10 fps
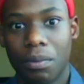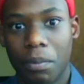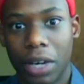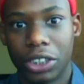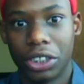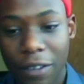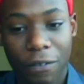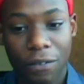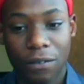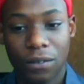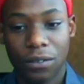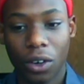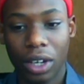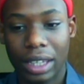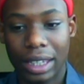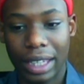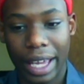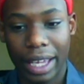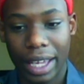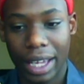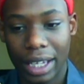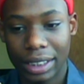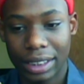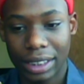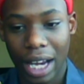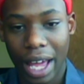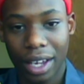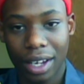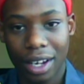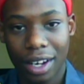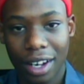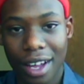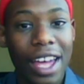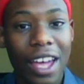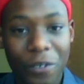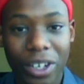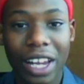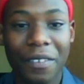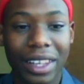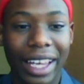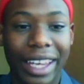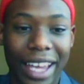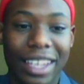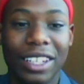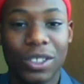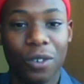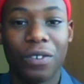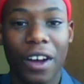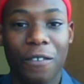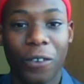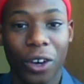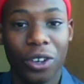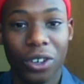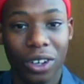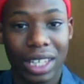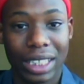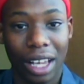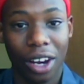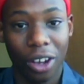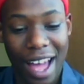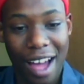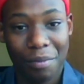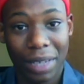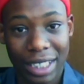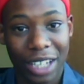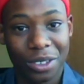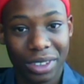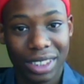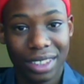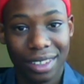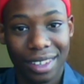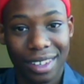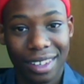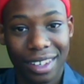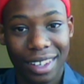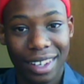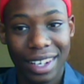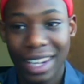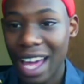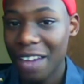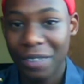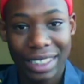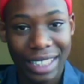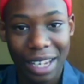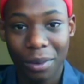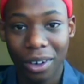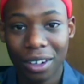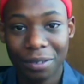much. The fourth thing is, like, if you live in the Kenyan 254, you know this a lot. Matatus. Did I even say more?